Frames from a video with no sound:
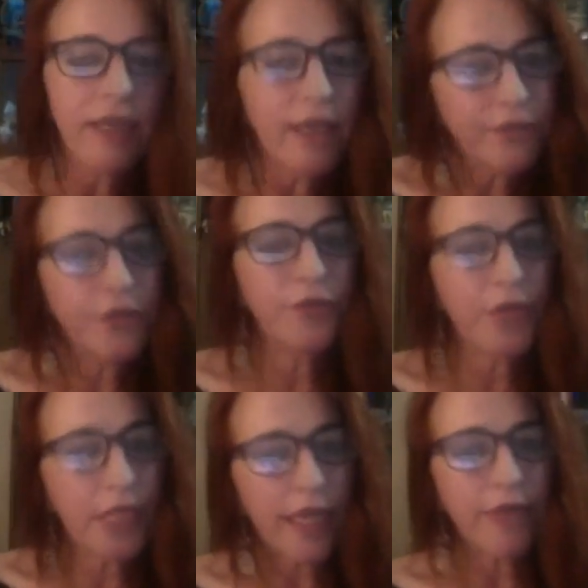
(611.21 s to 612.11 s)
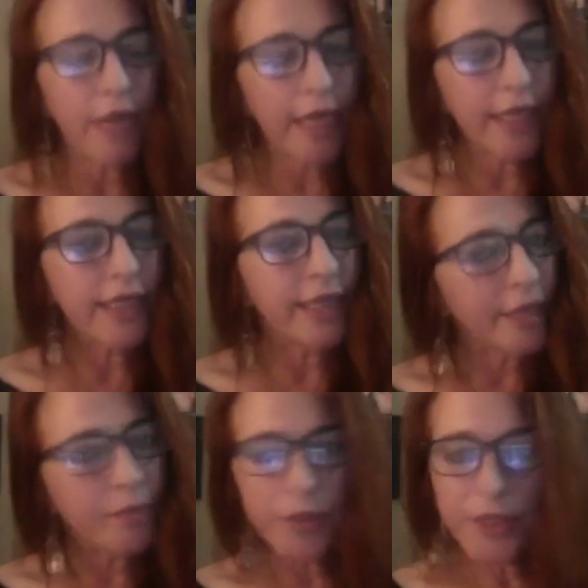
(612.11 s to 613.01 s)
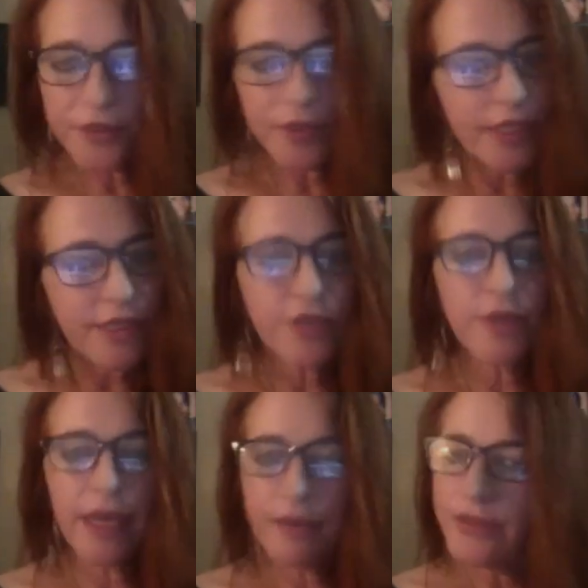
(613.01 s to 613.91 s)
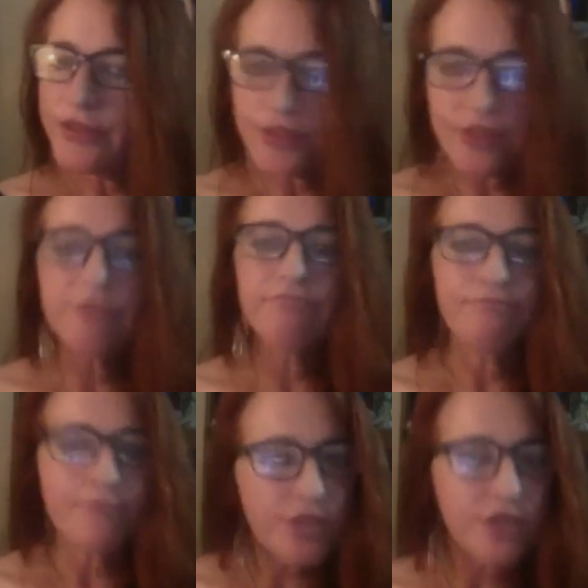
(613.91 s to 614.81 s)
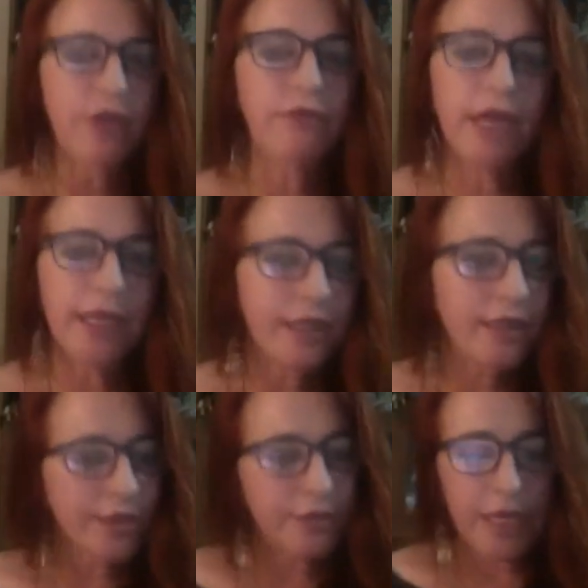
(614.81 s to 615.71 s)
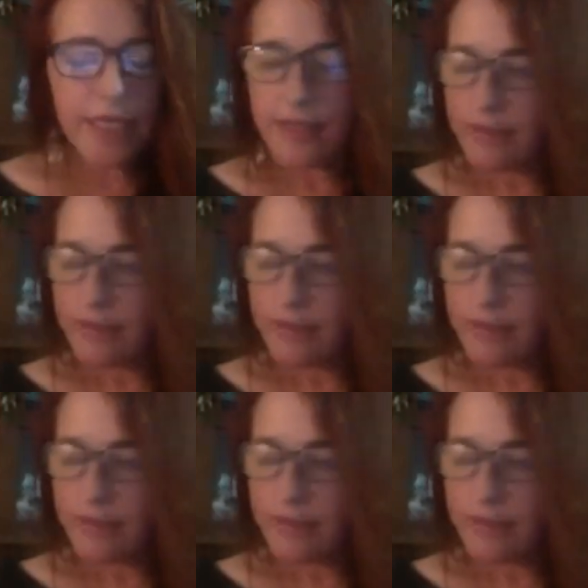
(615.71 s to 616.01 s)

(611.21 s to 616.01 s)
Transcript: if you feel like writing at any point during these 2 hours, just start writing. Otherwise,